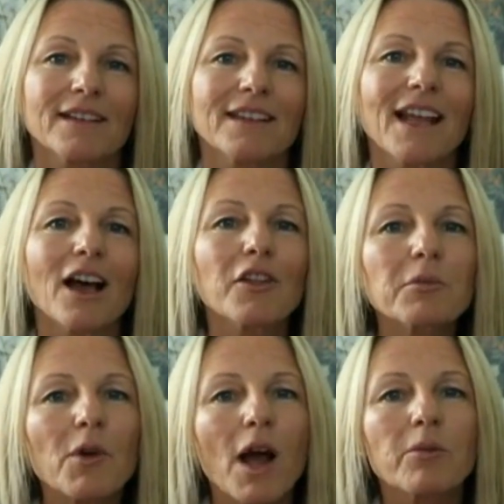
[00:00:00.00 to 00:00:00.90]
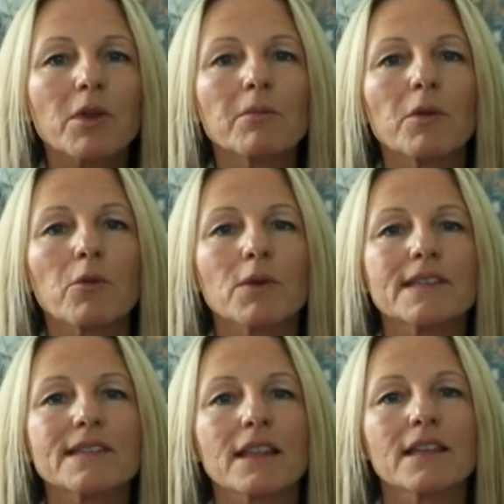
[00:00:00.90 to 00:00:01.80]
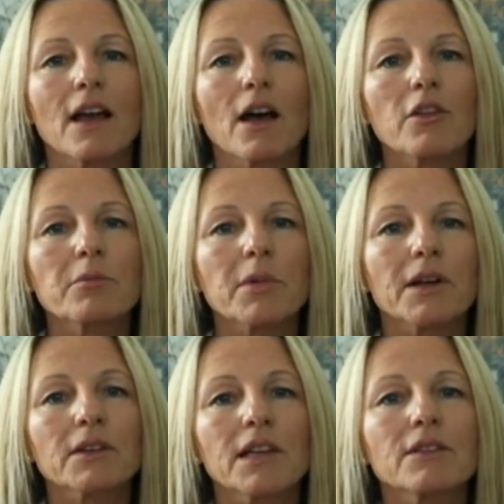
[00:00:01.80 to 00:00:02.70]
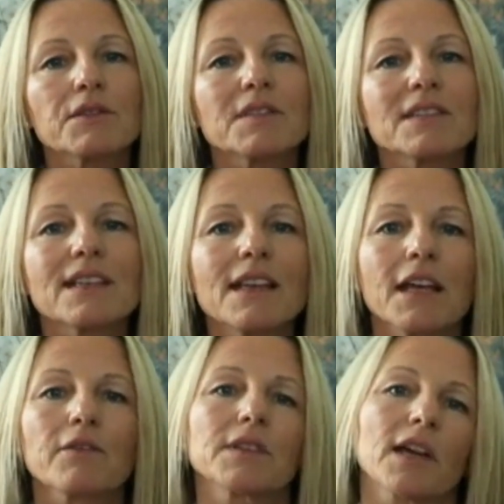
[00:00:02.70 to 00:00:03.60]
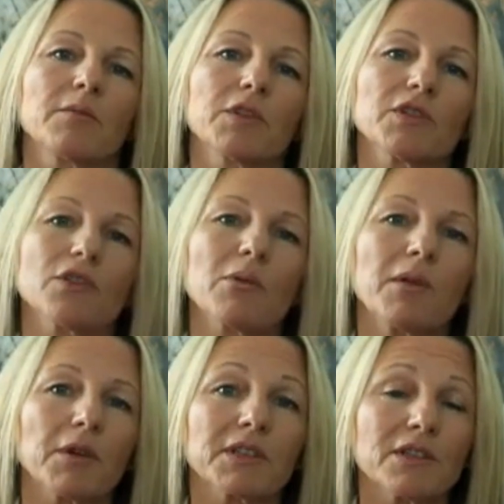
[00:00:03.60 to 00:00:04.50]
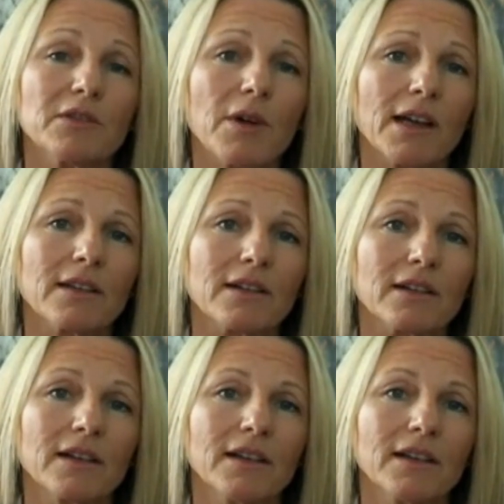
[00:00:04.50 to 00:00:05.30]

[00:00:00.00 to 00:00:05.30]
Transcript: The other problem was that the other paralegals didn't have the time to show me what to do either.